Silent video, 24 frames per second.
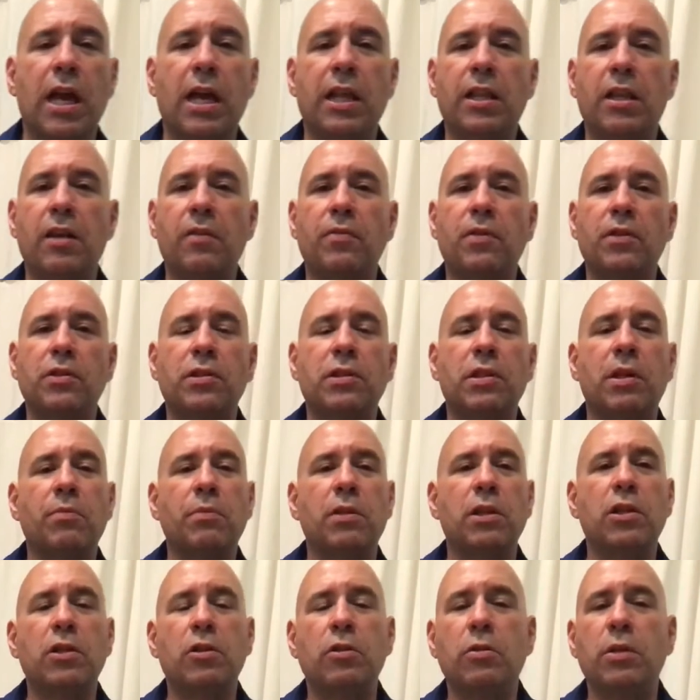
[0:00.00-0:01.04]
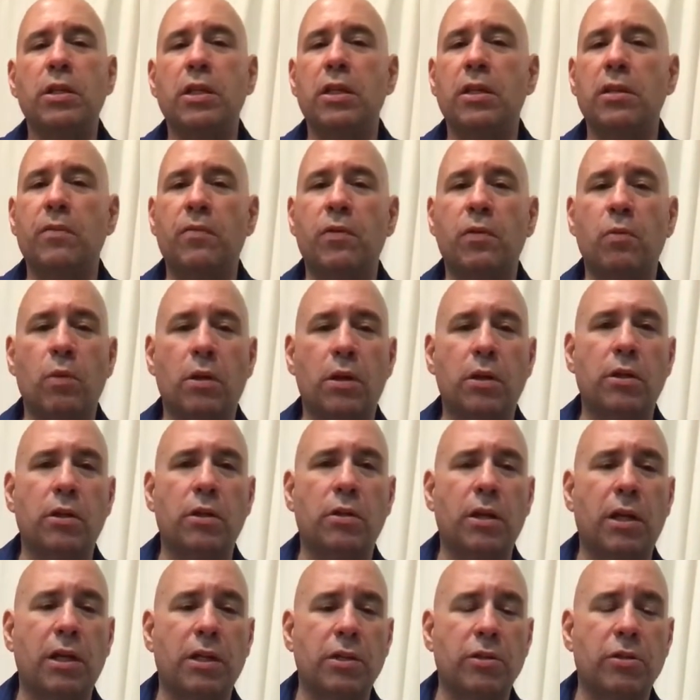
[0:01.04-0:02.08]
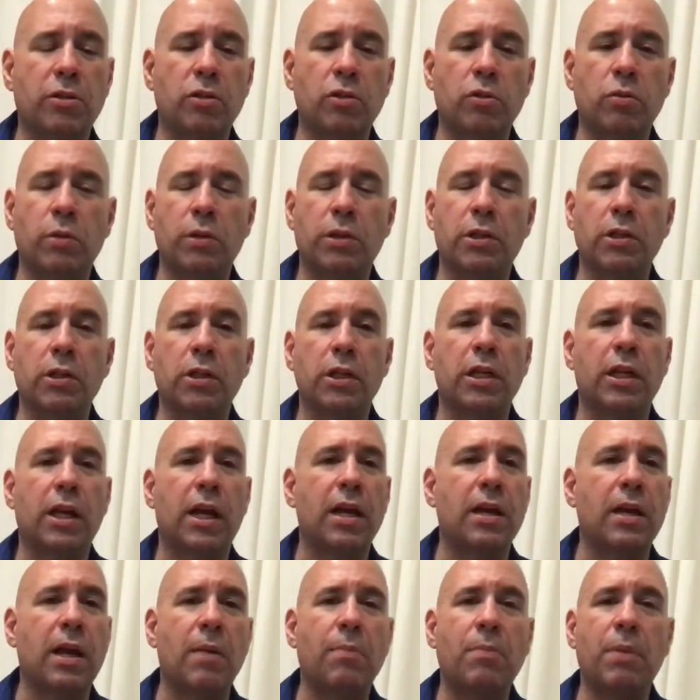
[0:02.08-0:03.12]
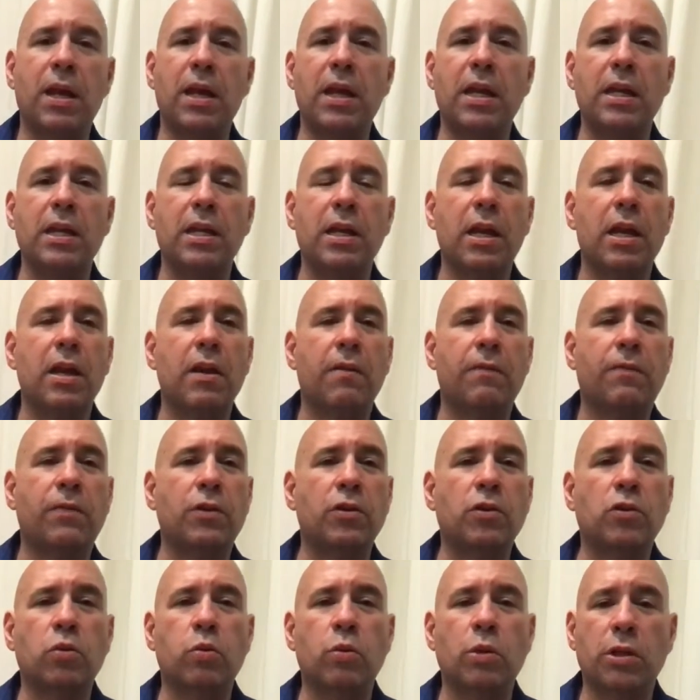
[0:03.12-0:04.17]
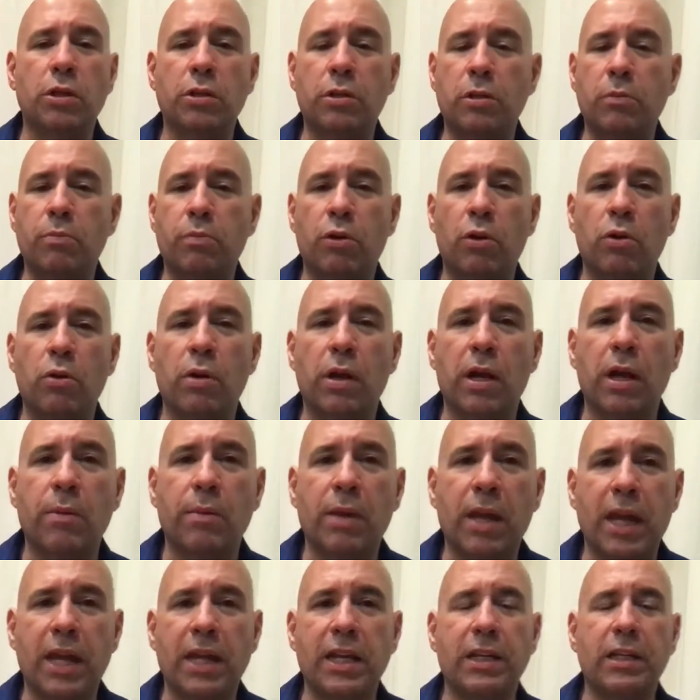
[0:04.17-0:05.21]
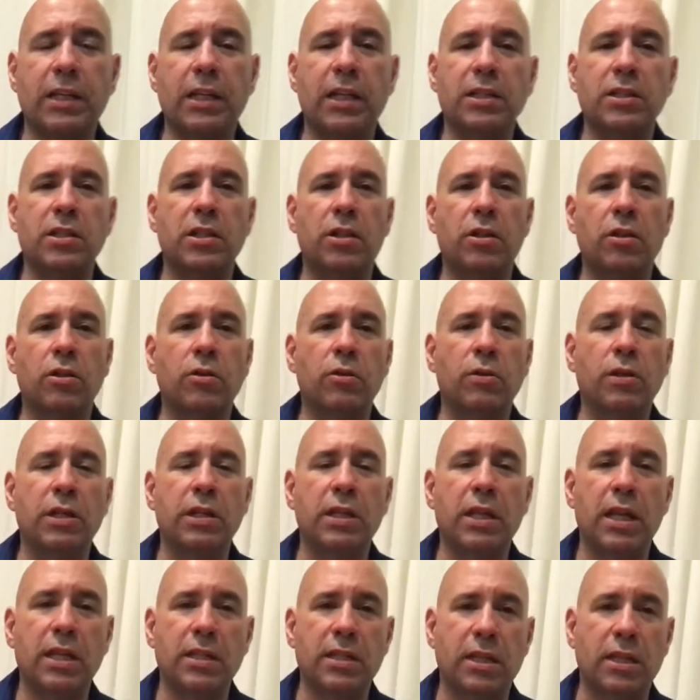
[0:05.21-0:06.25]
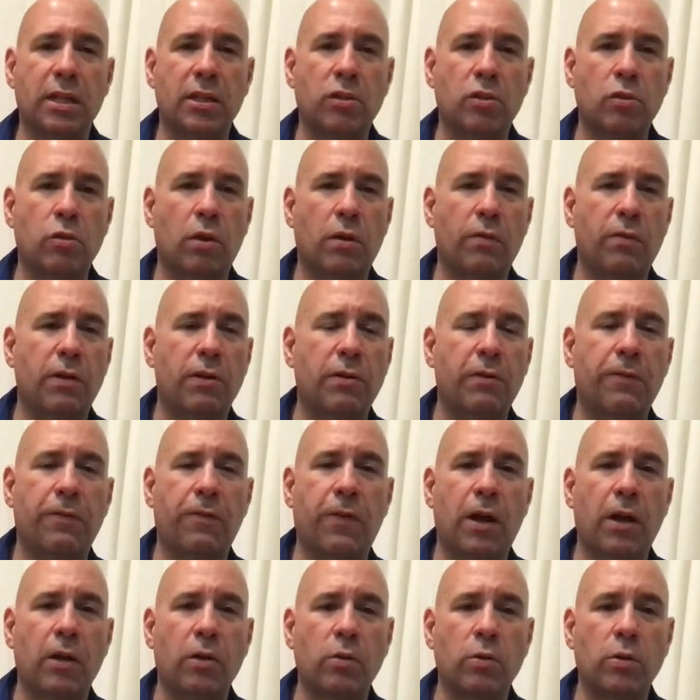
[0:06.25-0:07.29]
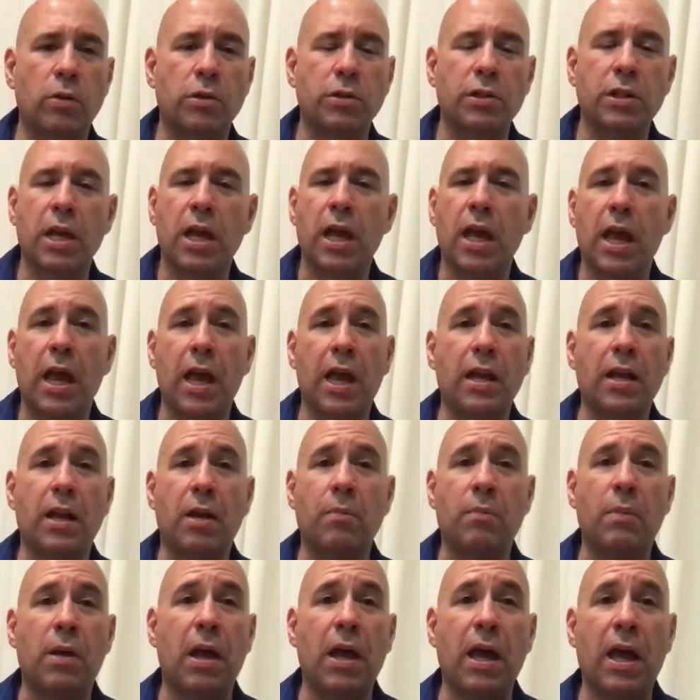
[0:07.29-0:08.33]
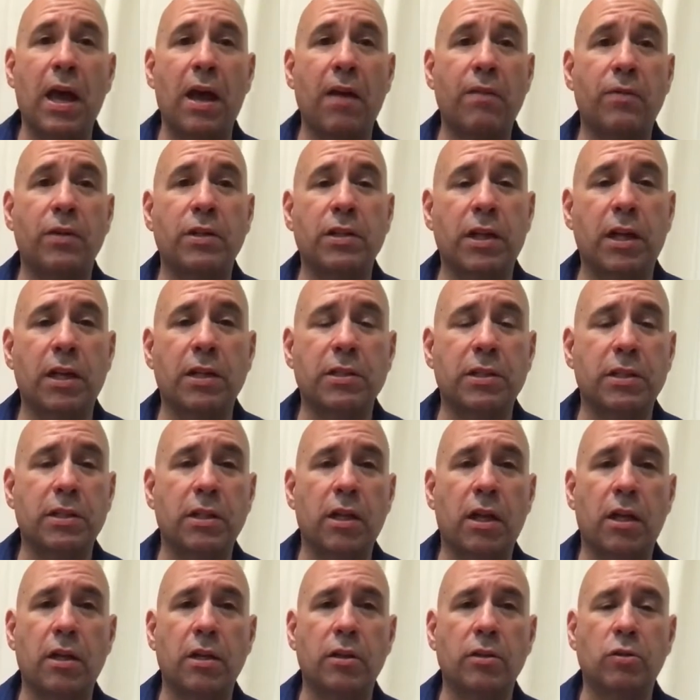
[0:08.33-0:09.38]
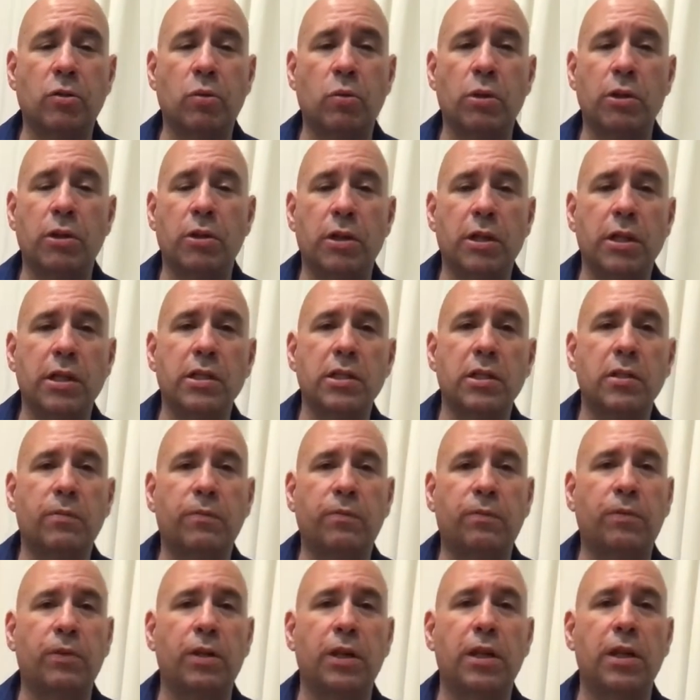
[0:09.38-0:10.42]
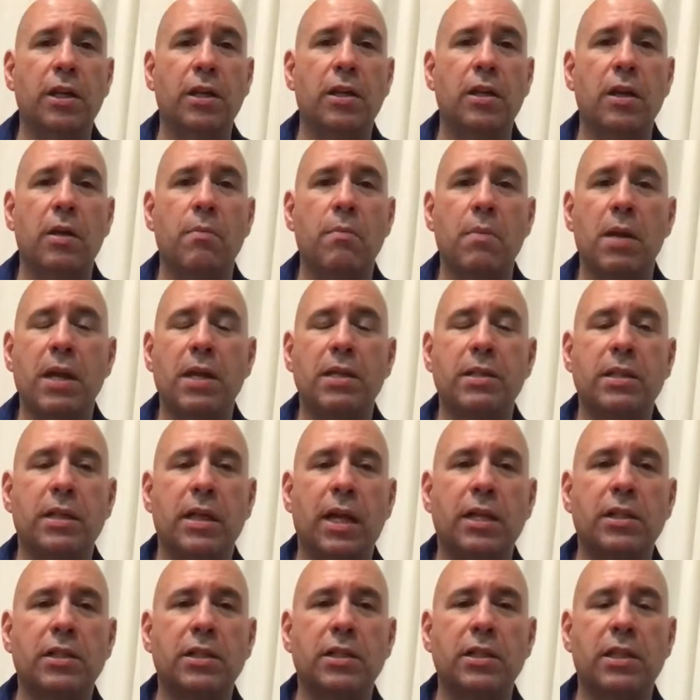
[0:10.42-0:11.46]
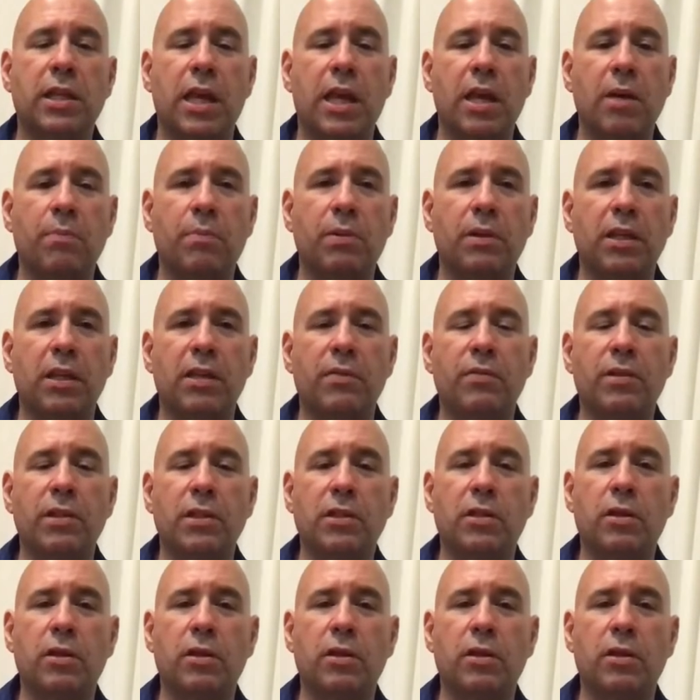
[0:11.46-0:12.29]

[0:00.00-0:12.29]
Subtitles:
And then if there's something you need, if you want to know how to do Twitter, look at, I paid for a Twitter program and in less than 30 days I got 1,200 followers and I'm advertising on Twitter. It's freaking amazing. I just can't believe it.